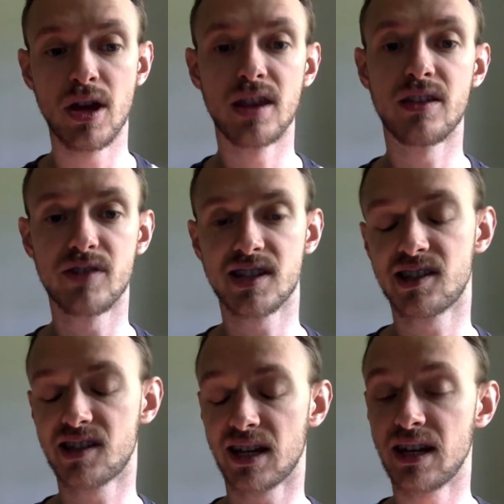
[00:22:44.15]
there is a
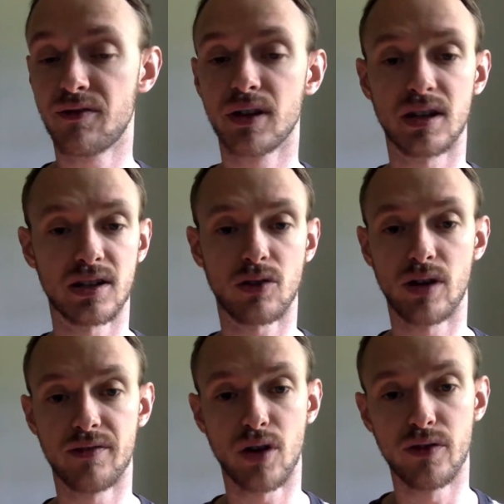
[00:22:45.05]
significant degree
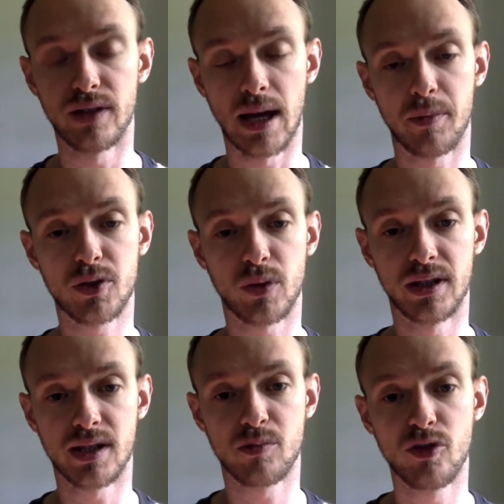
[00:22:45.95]
of overlap between
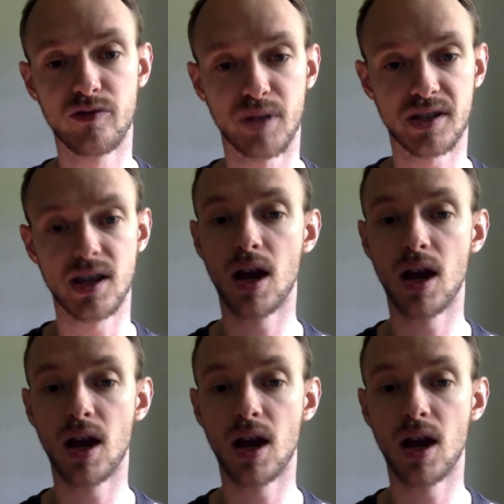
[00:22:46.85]
these movements.